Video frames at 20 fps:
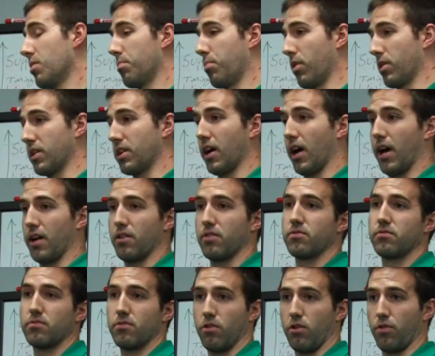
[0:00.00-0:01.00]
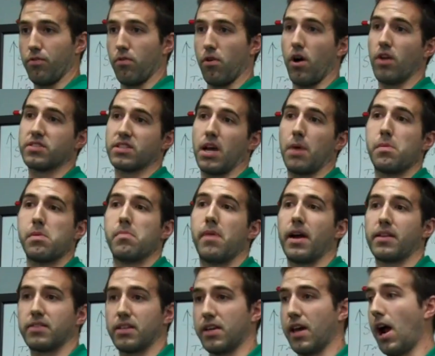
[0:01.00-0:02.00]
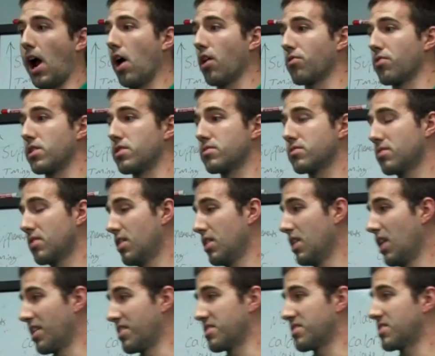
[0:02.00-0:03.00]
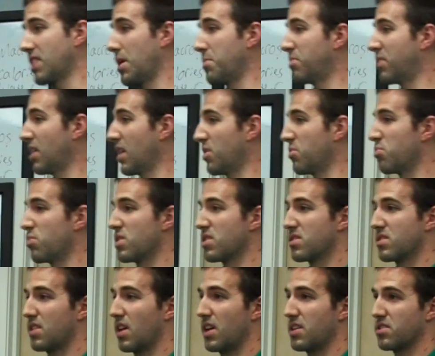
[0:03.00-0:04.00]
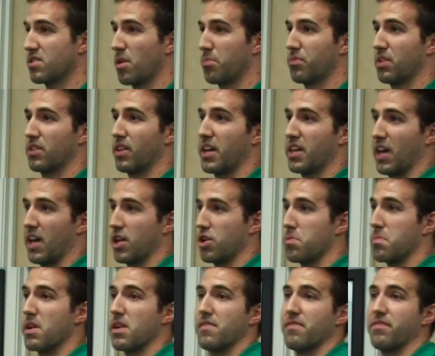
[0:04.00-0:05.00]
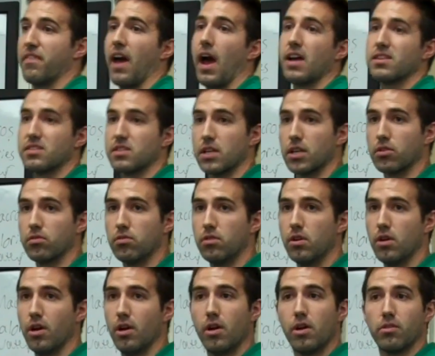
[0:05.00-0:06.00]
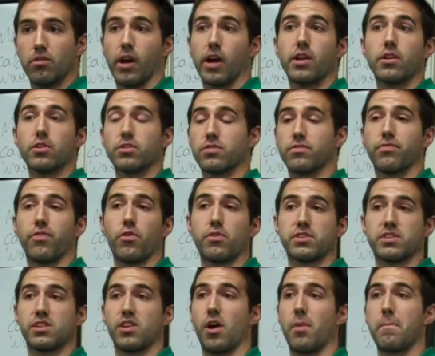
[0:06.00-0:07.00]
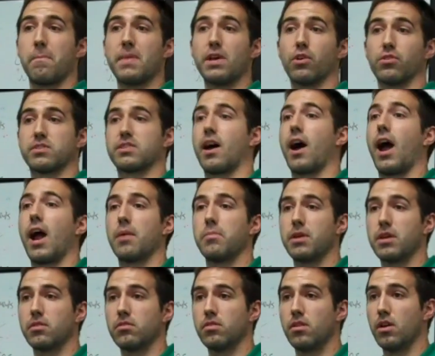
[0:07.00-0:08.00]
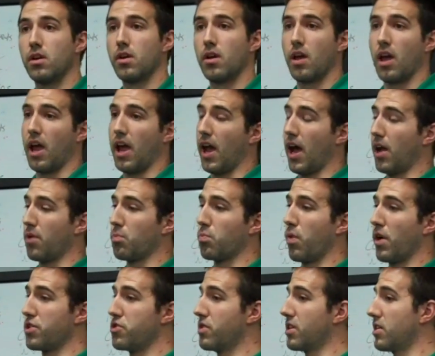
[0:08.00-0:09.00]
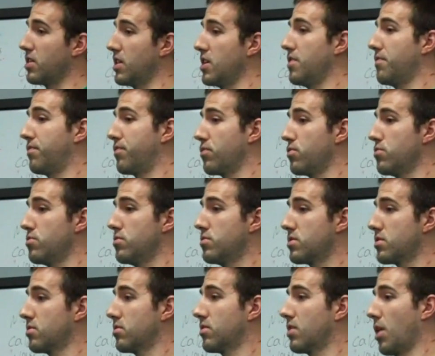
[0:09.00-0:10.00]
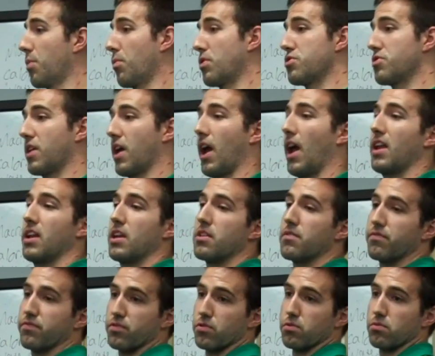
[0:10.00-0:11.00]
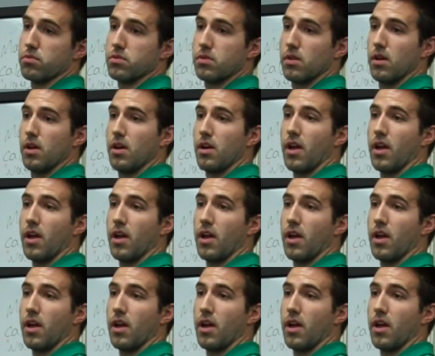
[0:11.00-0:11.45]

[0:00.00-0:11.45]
But again, overall it's coming back to calories. And the same thing with, say, something like intermittent fasting, right? It's focusing on meal timing and when you can eat foods and when you can't eat foods.